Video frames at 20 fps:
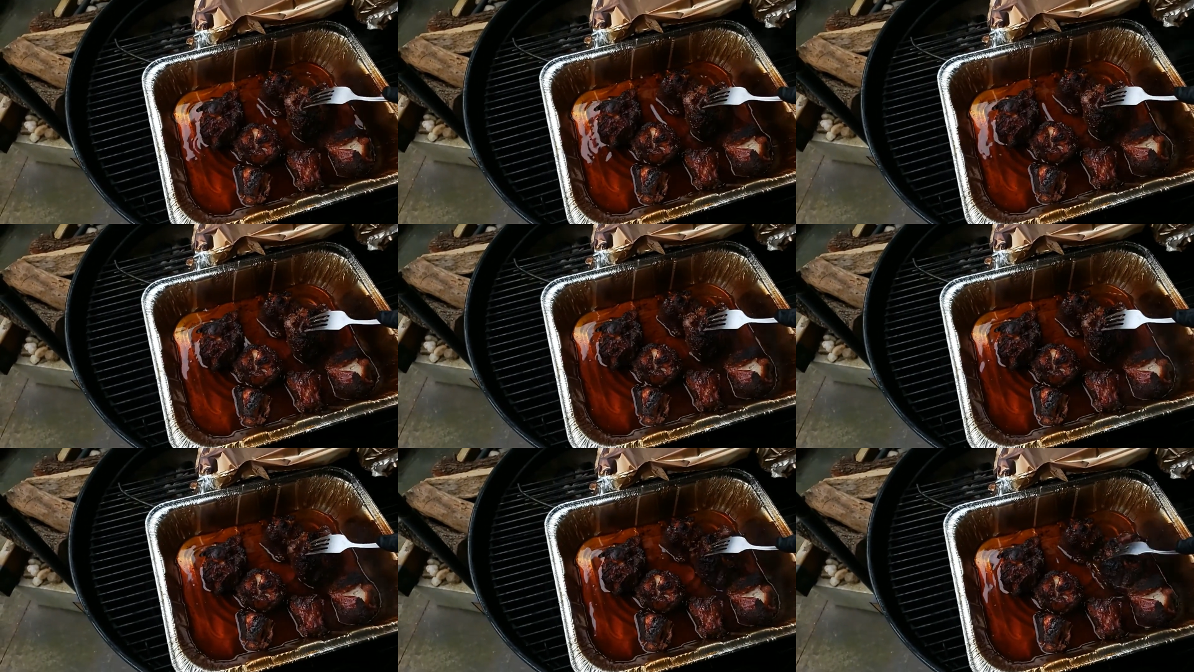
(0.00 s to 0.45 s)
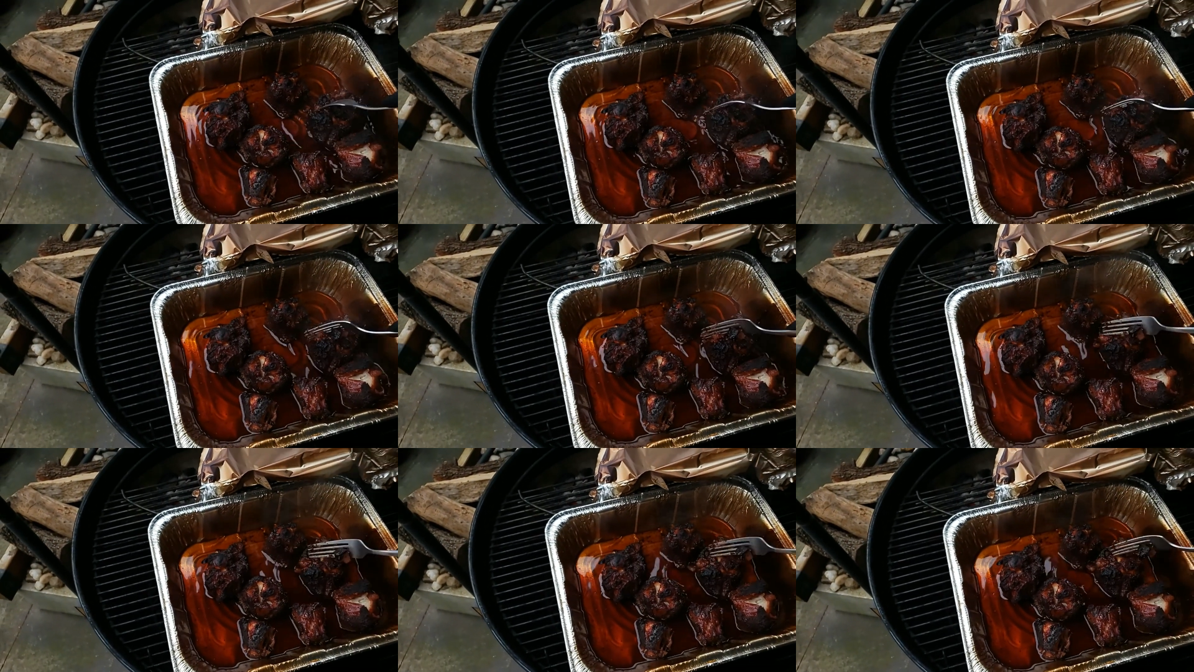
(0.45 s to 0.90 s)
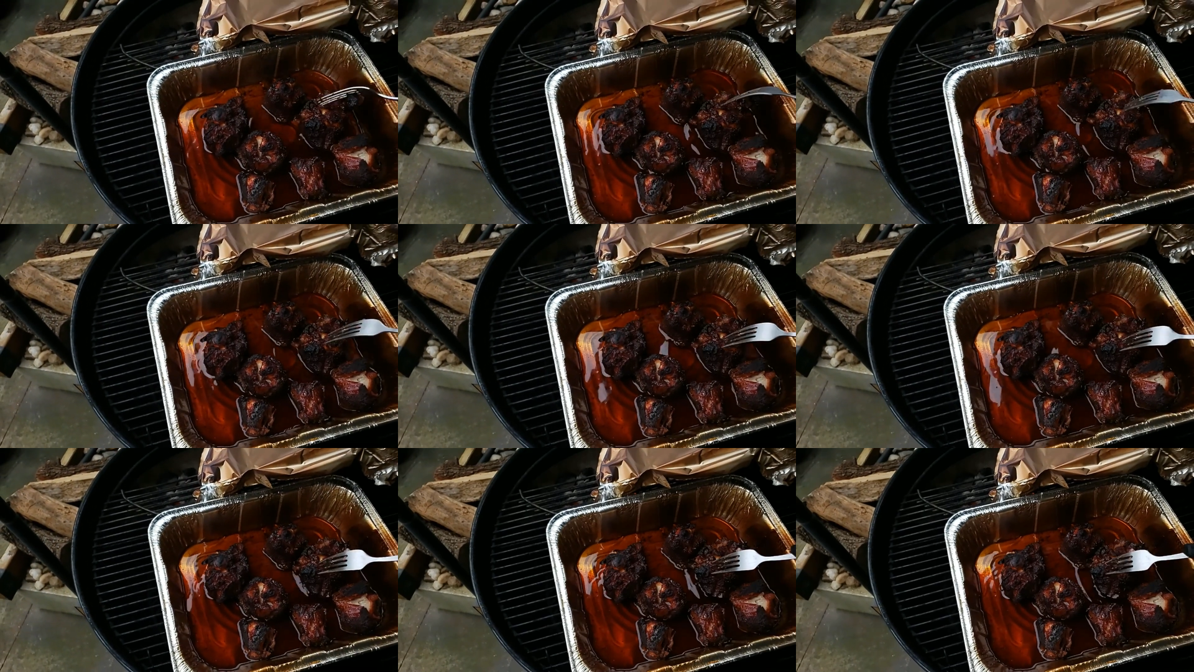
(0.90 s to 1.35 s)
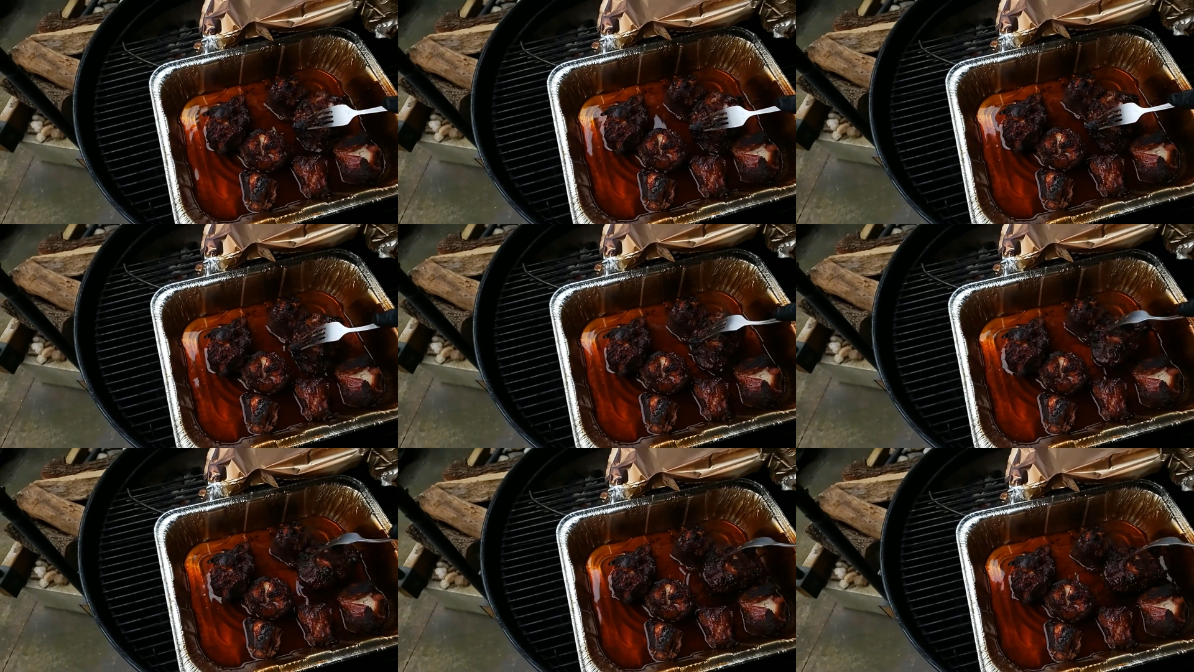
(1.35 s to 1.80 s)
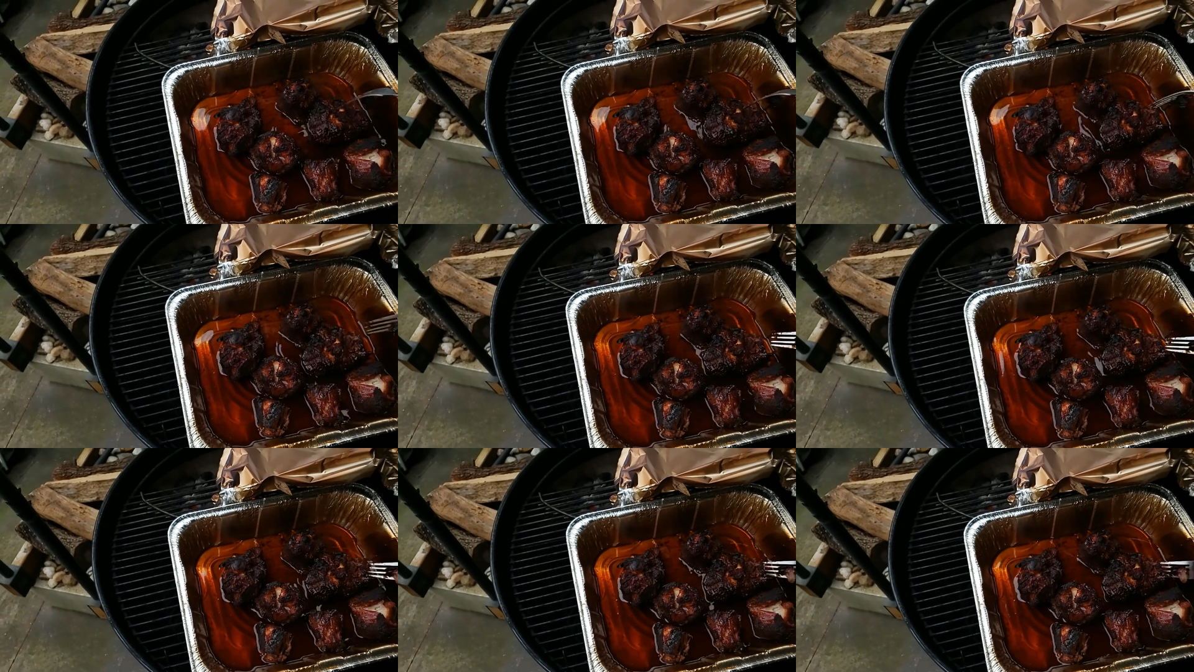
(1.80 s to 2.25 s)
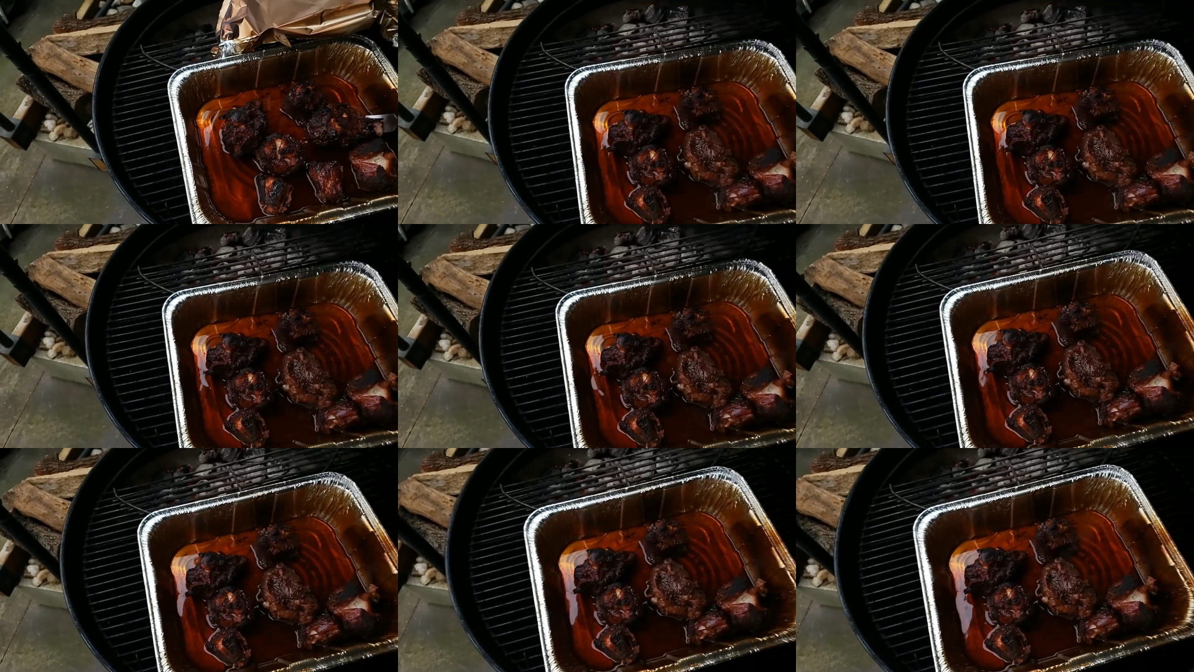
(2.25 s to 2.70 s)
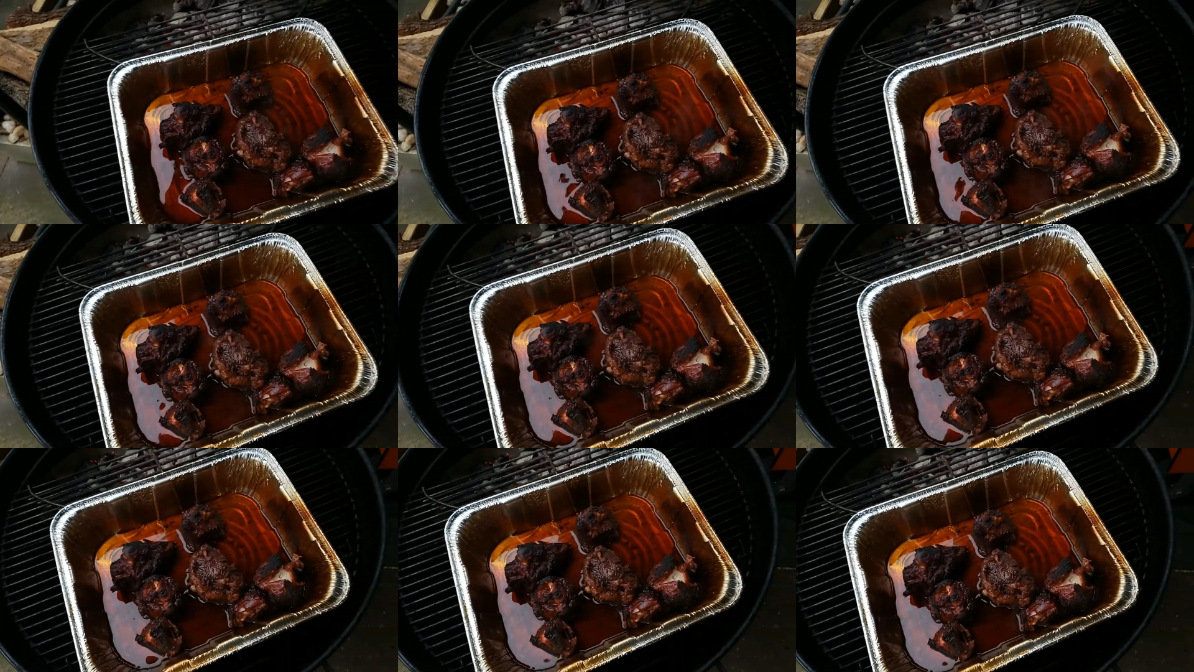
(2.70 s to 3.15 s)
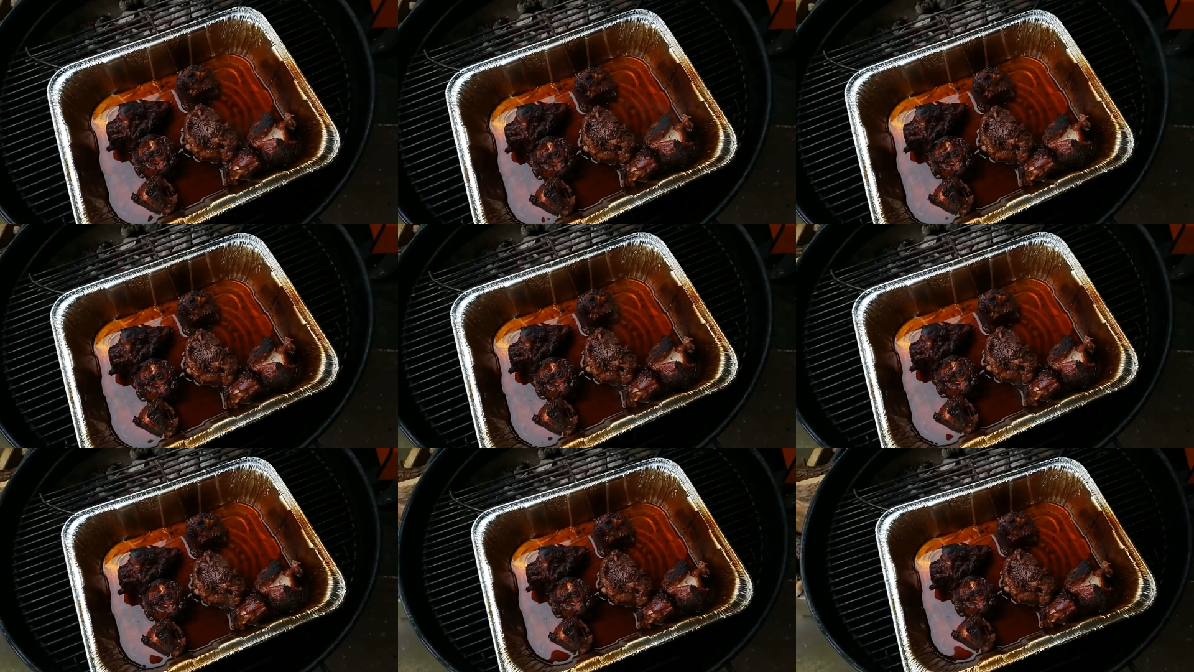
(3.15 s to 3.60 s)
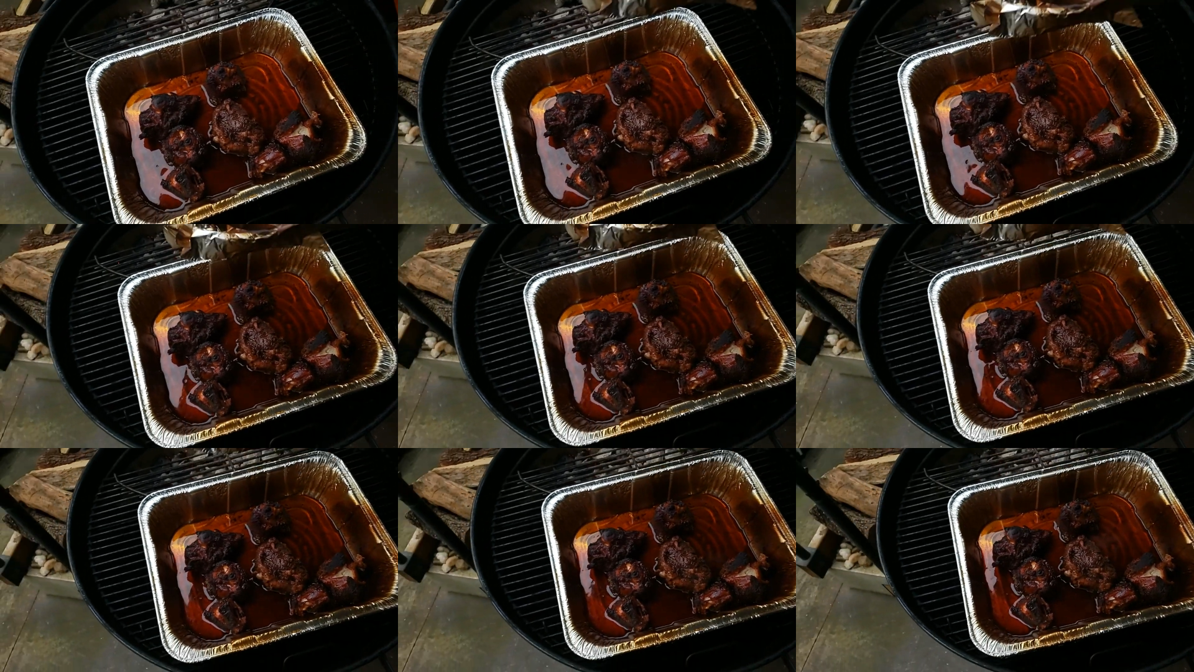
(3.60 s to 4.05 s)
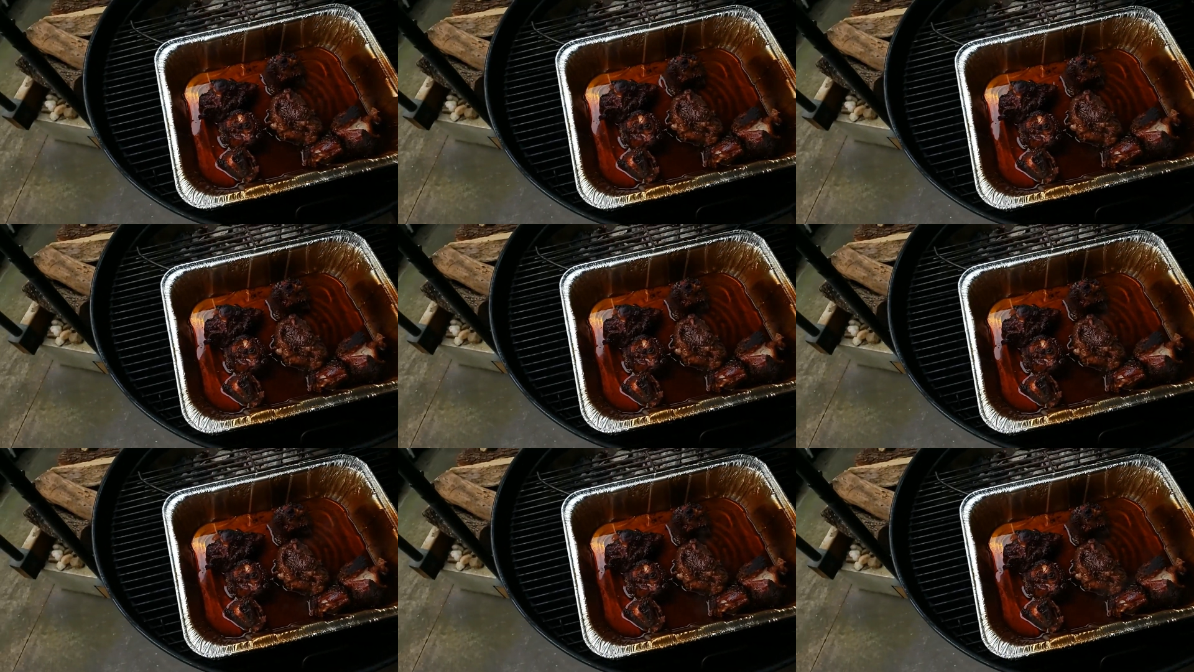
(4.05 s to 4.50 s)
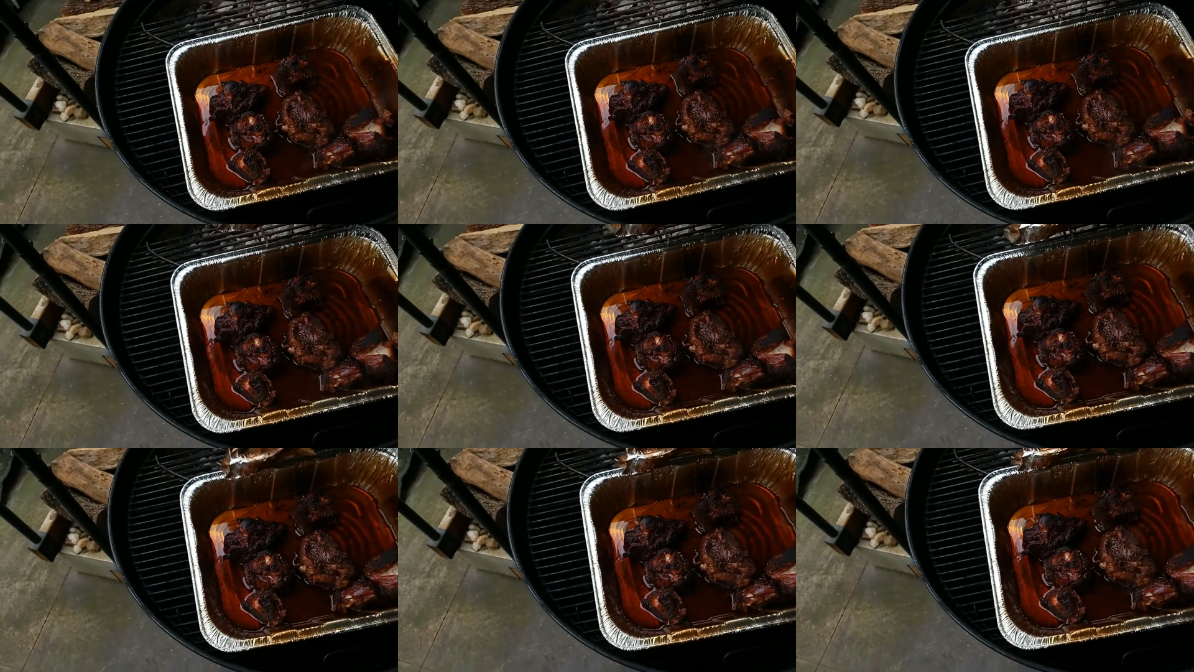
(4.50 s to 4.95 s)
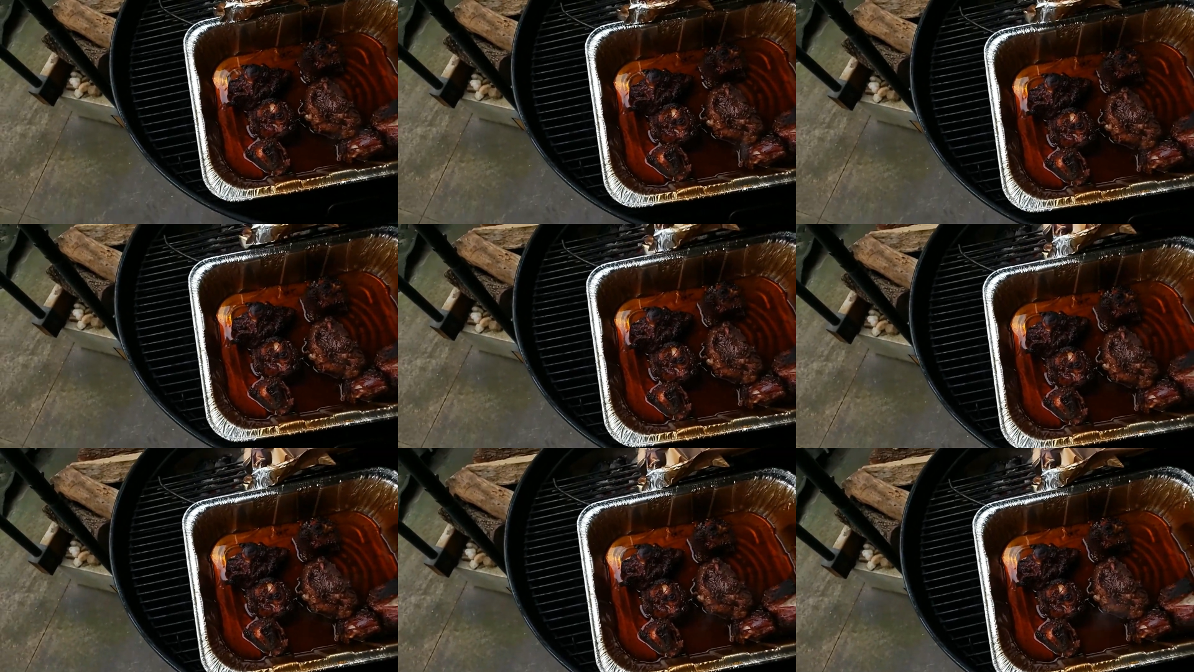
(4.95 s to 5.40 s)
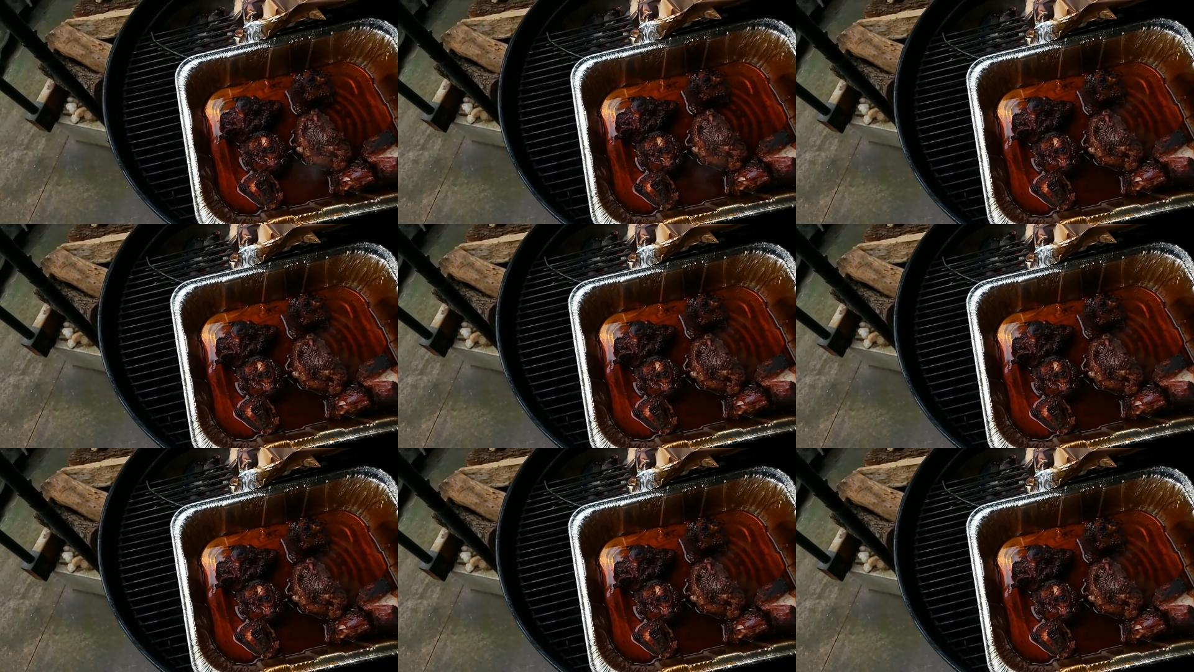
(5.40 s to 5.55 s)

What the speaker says: Nobody's mouth can be seen.